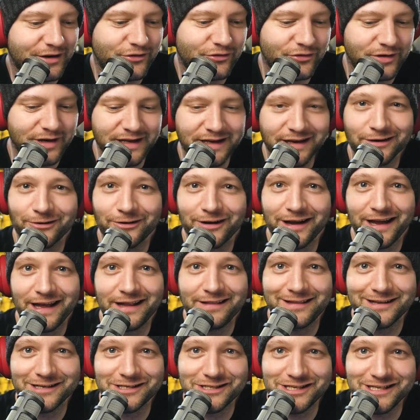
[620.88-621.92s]
critic in her
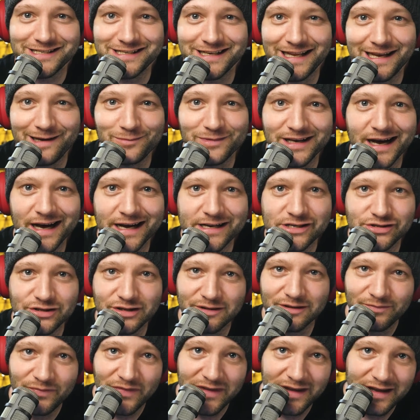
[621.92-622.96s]
head that she's named
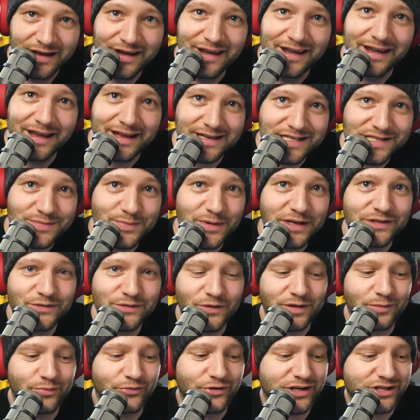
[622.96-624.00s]
Nigel, you know, speaks
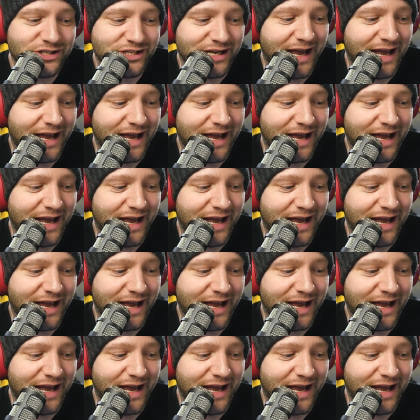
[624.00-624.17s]
with a British